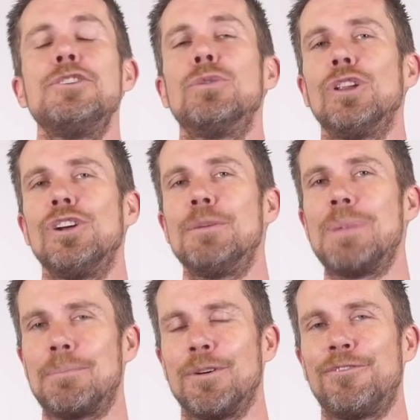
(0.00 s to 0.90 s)
You'll learn
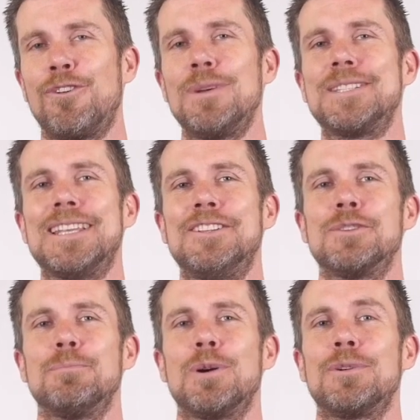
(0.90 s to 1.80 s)
about performance
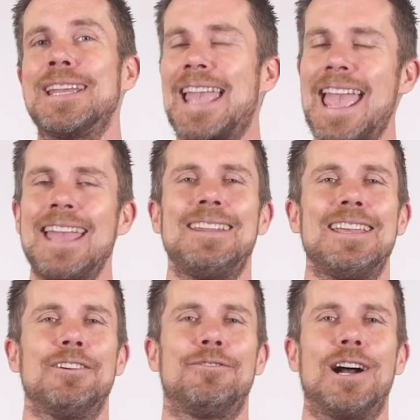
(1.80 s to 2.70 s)
engine building
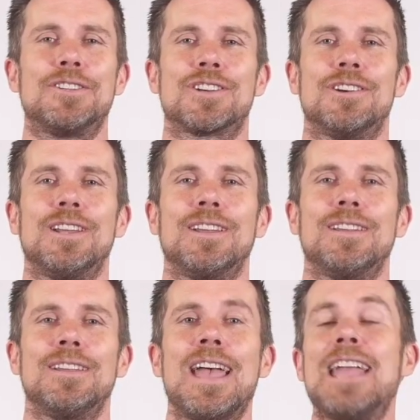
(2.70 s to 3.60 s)
and E F I tuning,